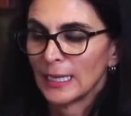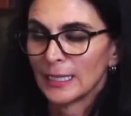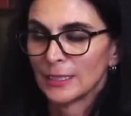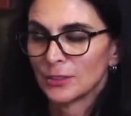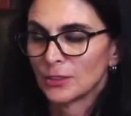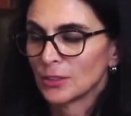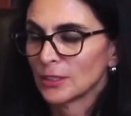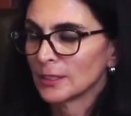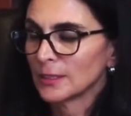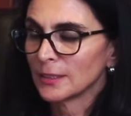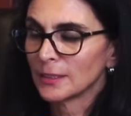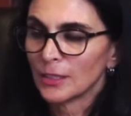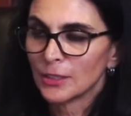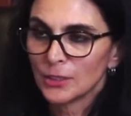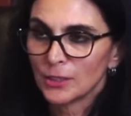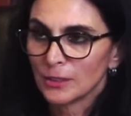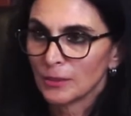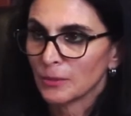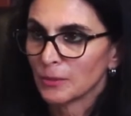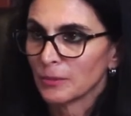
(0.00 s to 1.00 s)
it's just
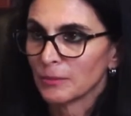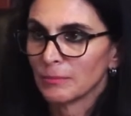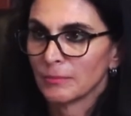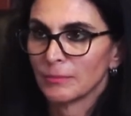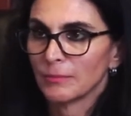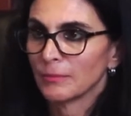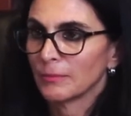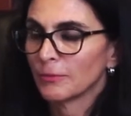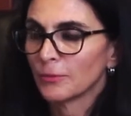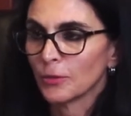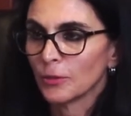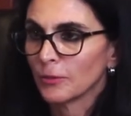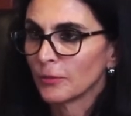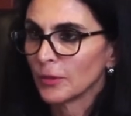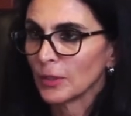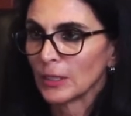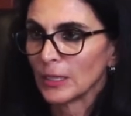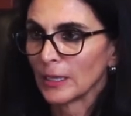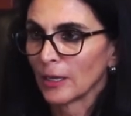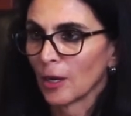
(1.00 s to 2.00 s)
such a
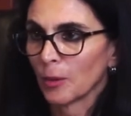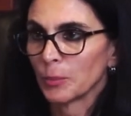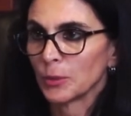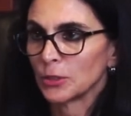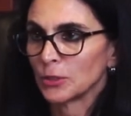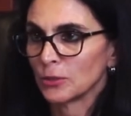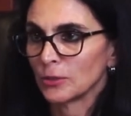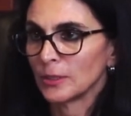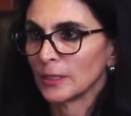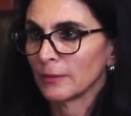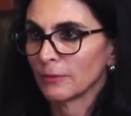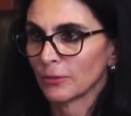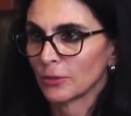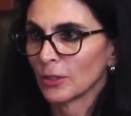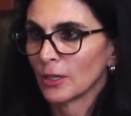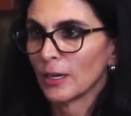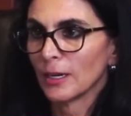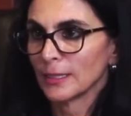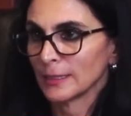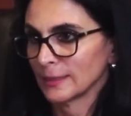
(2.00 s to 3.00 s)
fulfilling opportunity
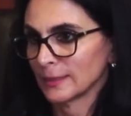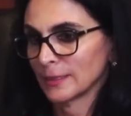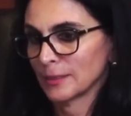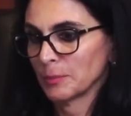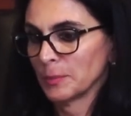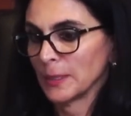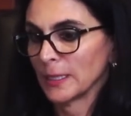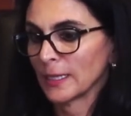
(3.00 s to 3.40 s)
for us